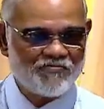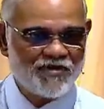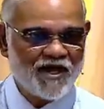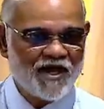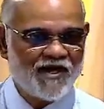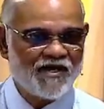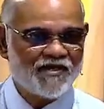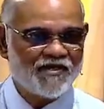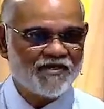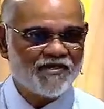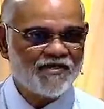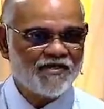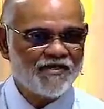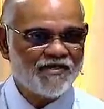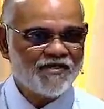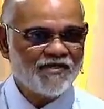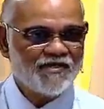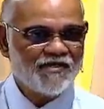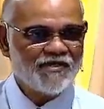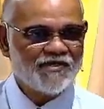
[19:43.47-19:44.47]
plan
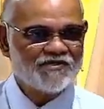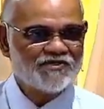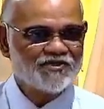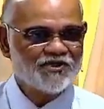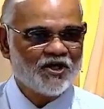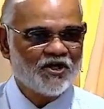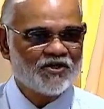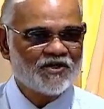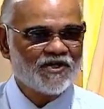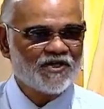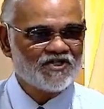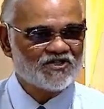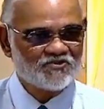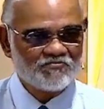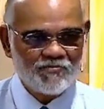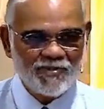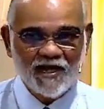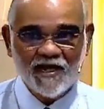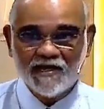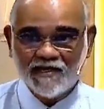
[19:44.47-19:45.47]
is not
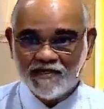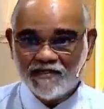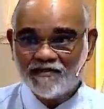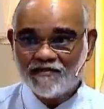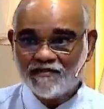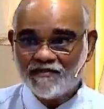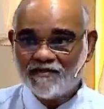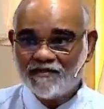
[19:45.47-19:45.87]
His plan,